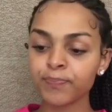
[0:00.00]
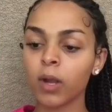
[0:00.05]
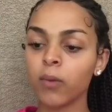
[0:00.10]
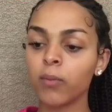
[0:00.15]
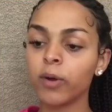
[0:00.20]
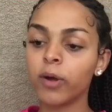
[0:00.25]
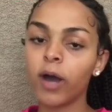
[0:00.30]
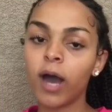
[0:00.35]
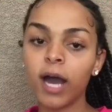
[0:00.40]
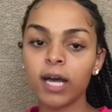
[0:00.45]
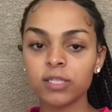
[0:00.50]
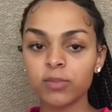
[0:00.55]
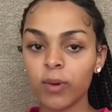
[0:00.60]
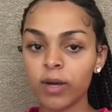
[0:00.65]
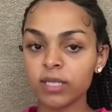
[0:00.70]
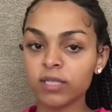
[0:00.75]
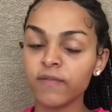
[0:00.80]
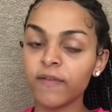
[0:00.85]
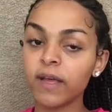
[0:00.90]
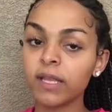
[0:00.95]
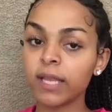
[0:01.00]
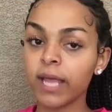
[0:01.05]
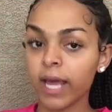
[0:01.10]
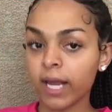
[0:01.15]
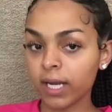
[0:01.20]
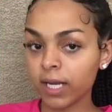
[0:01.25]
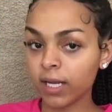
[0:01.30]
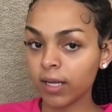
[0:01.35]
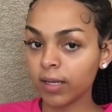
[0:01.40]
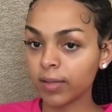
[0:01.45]
Real Housewives of
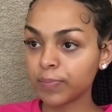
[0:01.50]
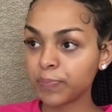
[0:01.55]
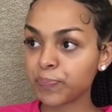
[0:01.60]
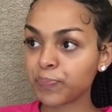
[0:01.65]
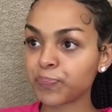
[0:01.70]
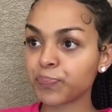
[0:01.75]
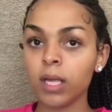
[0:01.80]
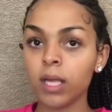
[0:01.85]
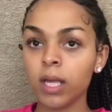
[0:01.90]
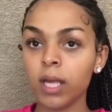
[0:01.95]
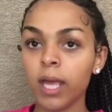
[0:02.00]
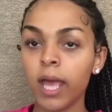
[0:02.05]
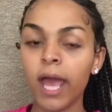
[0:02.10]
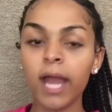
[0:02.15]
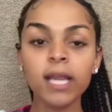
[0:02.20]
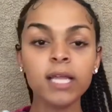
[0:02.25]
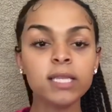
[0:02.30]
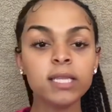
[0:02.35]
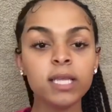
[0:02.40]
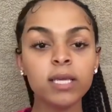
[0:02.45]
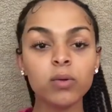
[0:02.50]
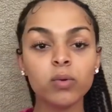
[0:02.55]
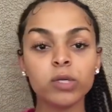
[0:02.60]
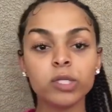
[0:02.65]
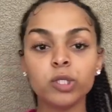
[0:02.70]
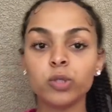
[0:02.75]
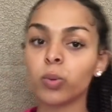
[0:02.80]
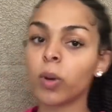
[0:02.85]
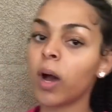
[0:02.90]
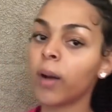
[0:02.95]
Atlanta, anything
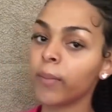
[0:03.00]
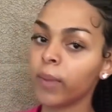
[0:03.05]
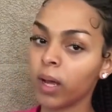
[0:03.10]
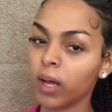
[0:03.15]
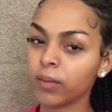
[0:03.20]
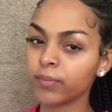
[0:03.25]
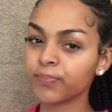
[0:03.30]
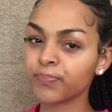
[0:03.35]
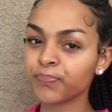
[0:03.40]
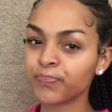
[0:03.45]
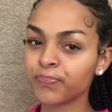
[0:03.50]
with drama.